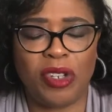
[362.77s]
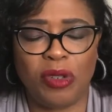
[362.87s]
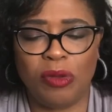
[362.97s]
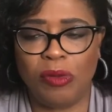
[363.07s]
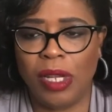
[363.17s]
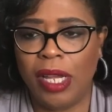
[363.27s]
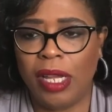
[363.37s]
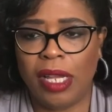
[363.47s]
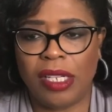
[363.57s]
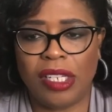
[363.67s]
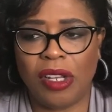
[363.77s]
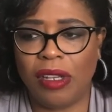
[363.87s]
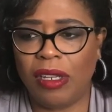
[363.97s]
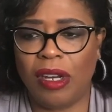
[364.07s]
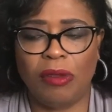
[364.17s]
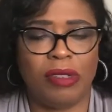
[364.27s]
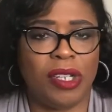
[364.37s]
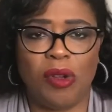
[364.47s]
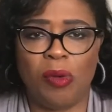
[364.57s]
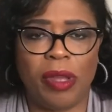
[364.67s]
to, you know,
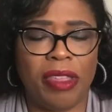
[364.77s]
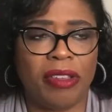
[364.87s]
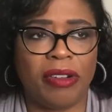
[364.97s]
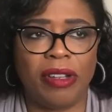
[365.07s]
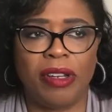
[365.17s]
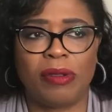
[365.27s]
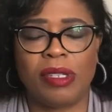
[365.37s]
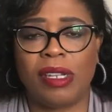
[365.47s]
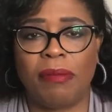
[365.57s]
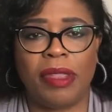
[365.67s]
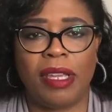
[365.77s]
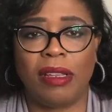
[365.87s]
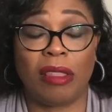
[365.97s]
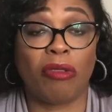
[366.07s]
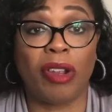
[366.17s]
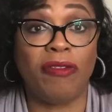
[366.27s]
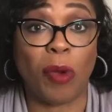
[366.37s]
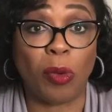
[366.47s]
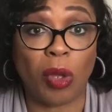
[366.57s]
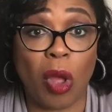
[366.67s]
deal with or, you know, something, the
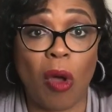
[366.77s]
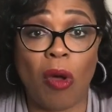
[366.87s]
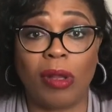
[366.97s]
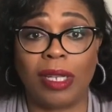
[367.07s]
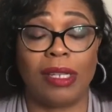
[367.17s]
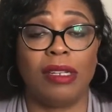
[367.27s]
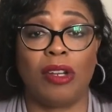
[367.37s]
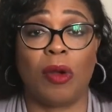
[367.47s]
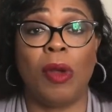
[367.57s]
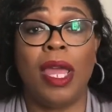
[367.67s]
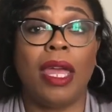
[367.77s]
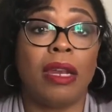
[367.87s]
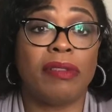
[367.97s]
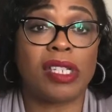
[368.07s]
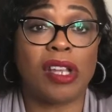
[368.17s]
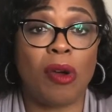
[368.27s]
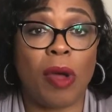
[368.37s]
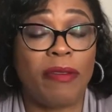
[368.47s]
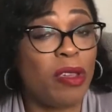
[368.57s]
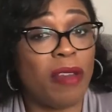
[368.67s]
threefold law, you know, and if so,
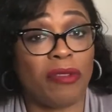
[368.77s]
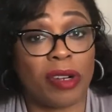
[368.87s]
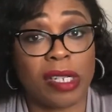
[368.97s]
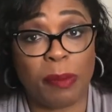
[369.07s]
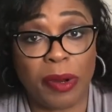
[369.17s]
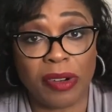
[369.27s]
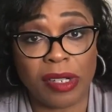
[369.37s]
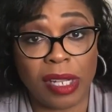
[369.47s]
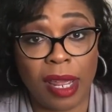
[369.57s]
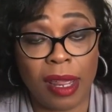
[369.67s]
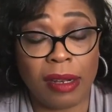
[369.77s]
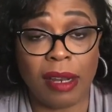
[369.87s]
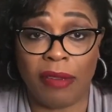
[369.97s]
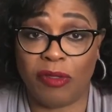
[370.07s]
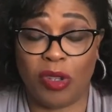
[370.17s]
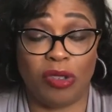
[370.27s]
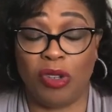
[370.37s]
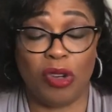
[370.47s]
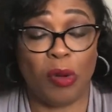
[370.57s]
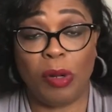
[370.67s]
have you ever experienced that? Have Do
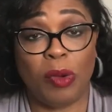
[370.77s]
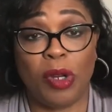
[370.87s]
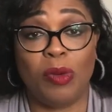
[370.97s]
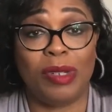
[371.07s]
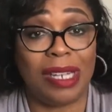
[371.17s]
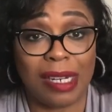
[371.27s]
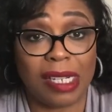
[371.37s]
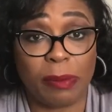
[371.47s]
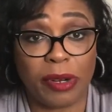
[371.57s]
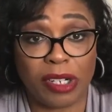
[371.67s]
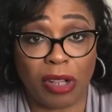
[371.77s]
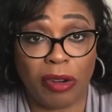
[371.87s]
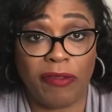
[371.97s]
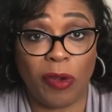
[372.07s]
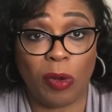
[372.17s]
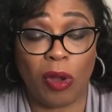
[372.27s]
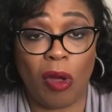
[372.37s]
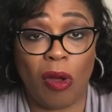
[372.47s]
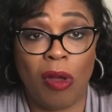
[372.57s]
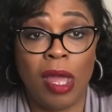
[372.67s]
you know anyone who did experience the threefold
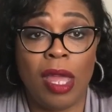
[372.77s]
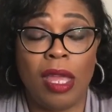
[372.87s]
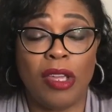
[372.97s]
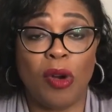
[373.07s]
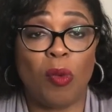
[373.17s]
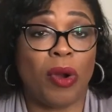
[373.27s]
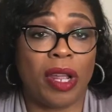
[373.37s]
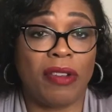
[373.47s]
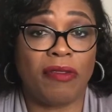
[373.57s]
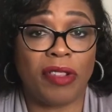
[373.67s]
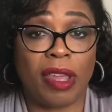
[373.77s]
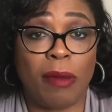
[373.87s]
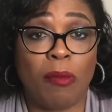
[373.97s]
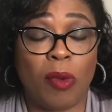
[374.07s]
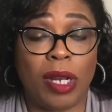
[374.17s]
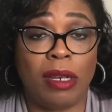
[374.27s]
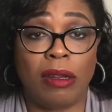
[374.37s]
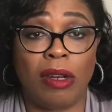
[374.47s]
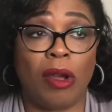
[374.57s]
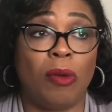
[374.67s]
law, you know, working for them when,
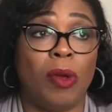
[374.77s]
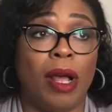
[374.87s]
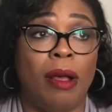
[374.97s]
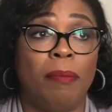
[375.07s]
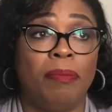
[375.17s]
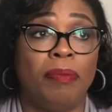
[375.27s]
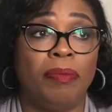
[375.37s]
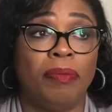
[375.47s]
you know, um,